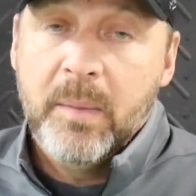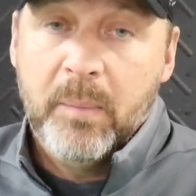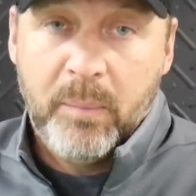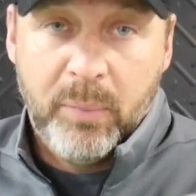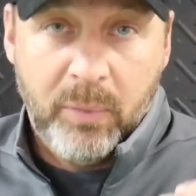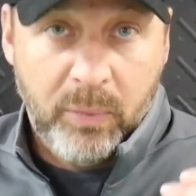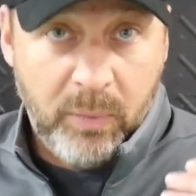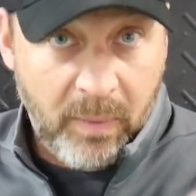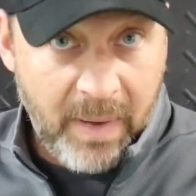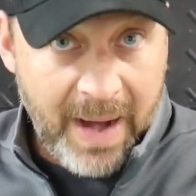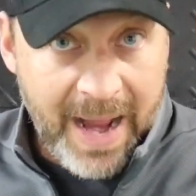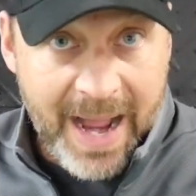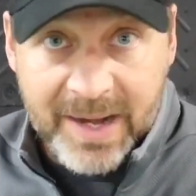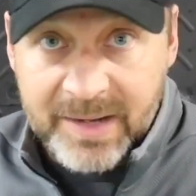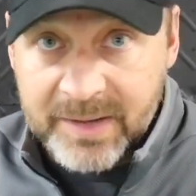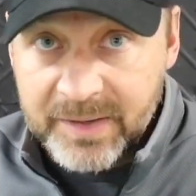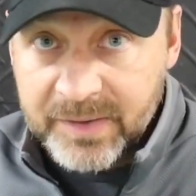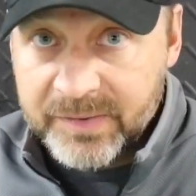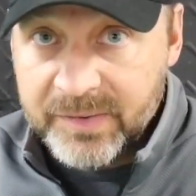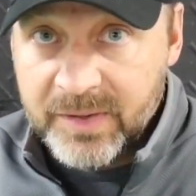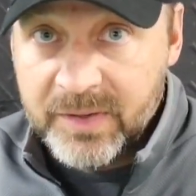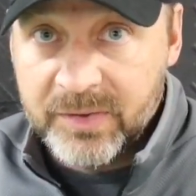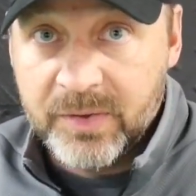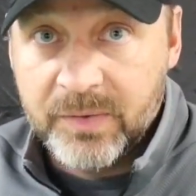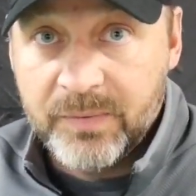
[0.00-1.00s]

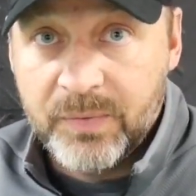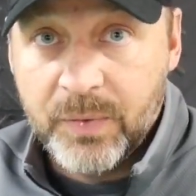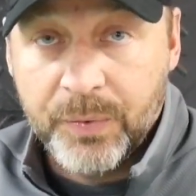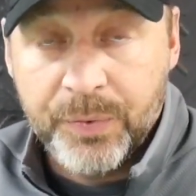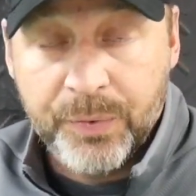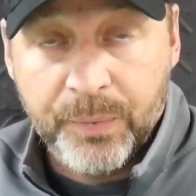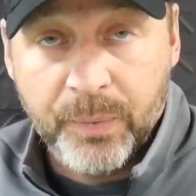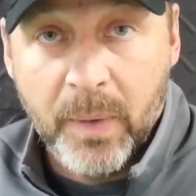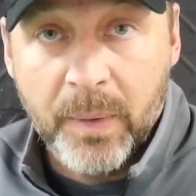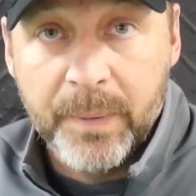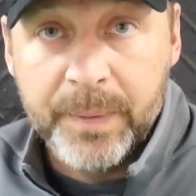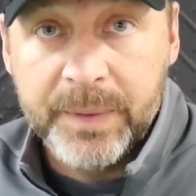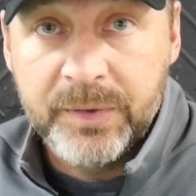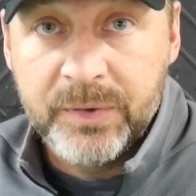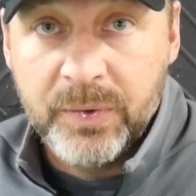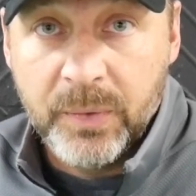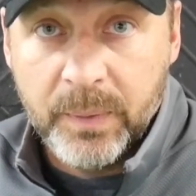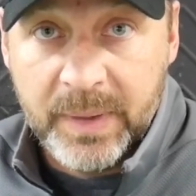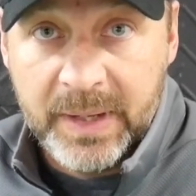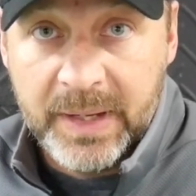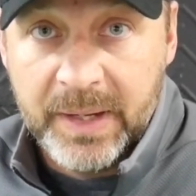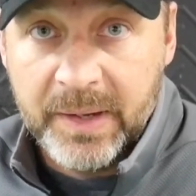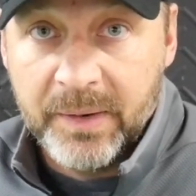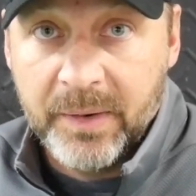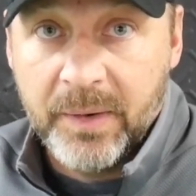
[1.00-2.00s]
Practice as if you're throwing to a
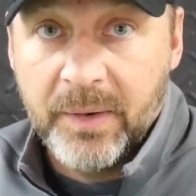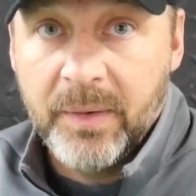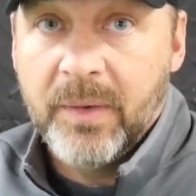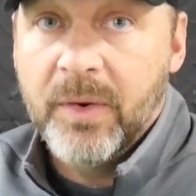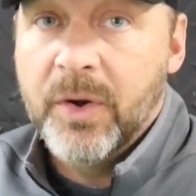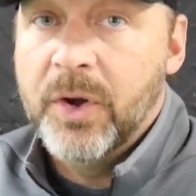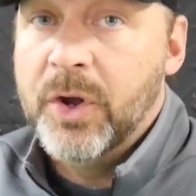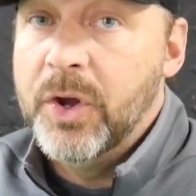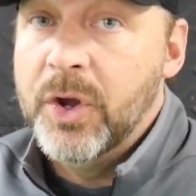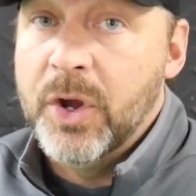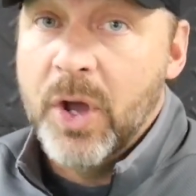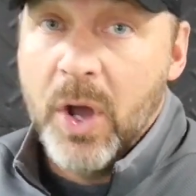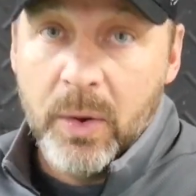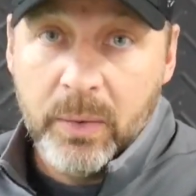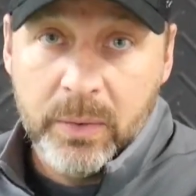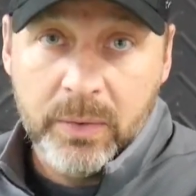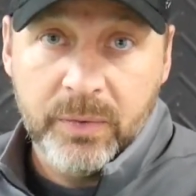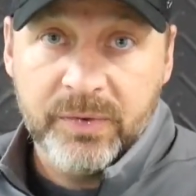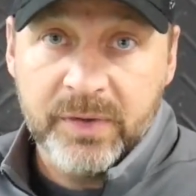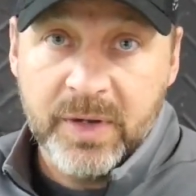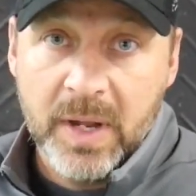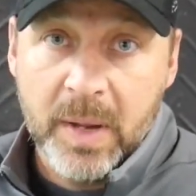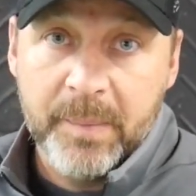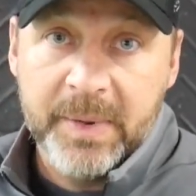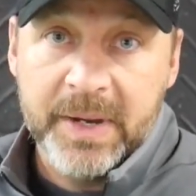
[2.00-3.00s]
hitter. Know
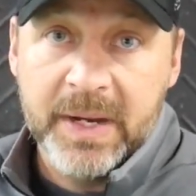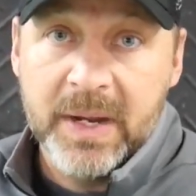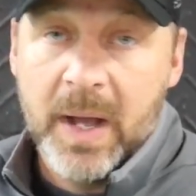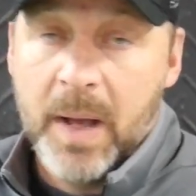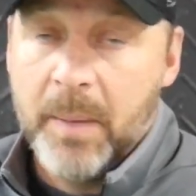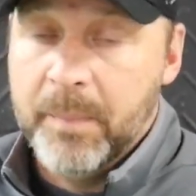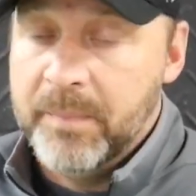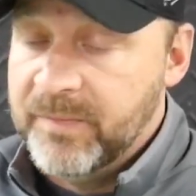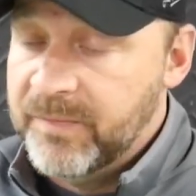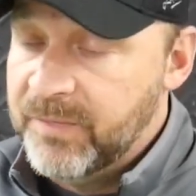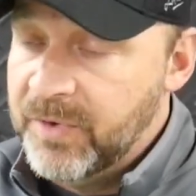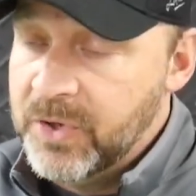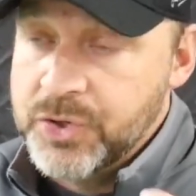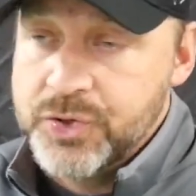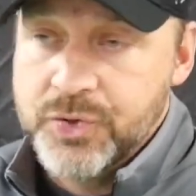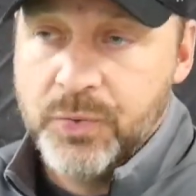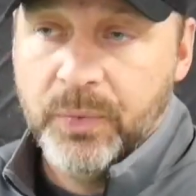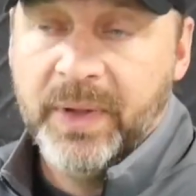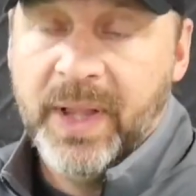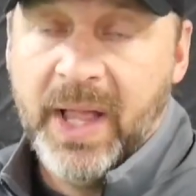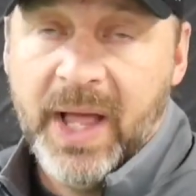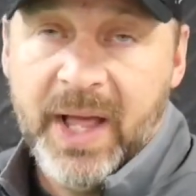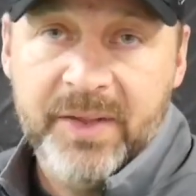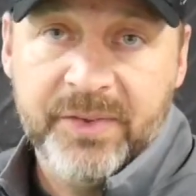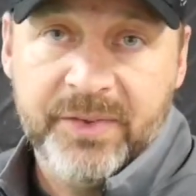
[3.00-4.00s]
who's coming up.
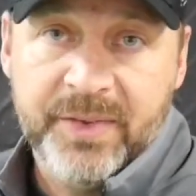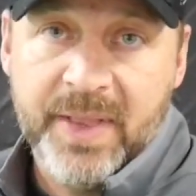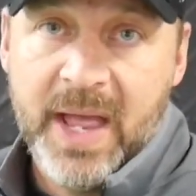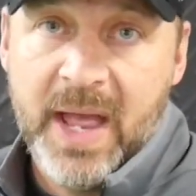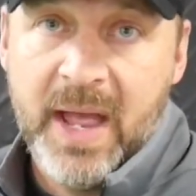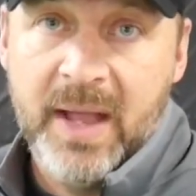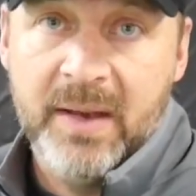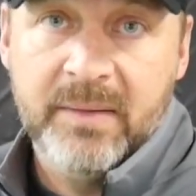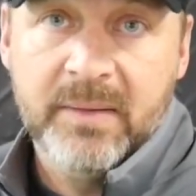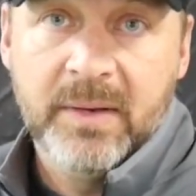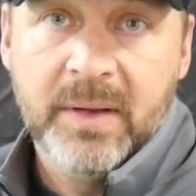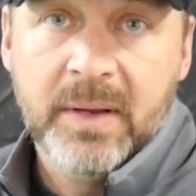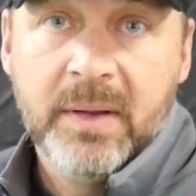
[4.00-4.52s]
Visualize that.